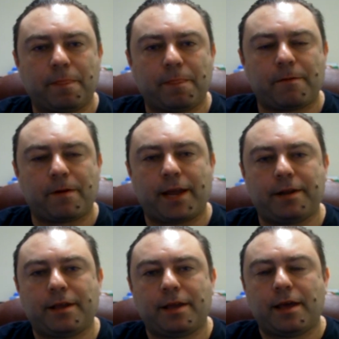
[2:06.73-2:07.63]
right?
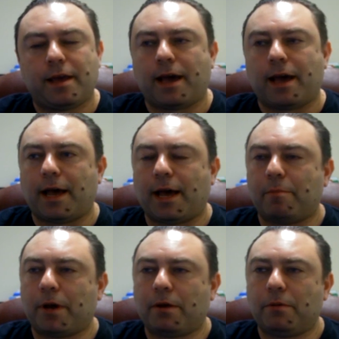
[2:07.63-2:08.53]

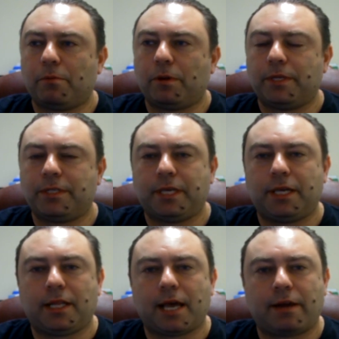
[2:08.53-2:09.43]
But we've been
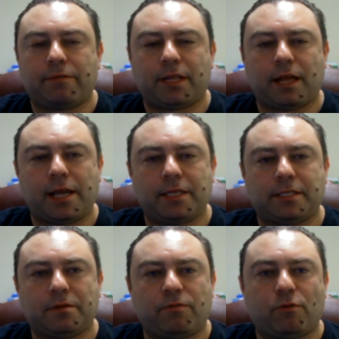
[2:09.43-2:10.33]
seeing a lot of
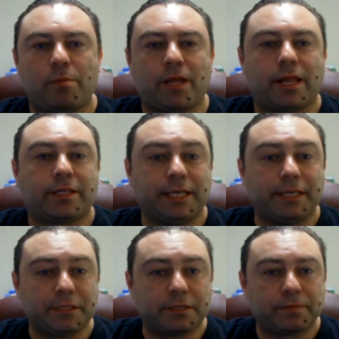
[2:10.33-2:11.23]
clients form
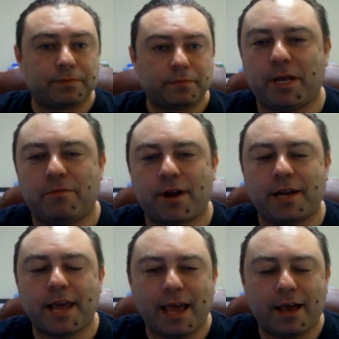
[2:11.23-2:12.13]
LLCs. I mean,
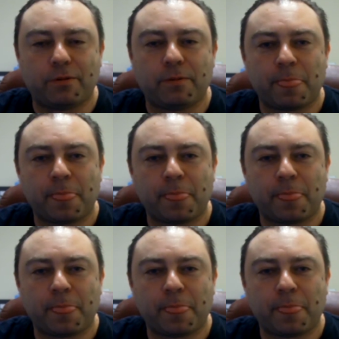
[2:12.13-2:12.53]
right now,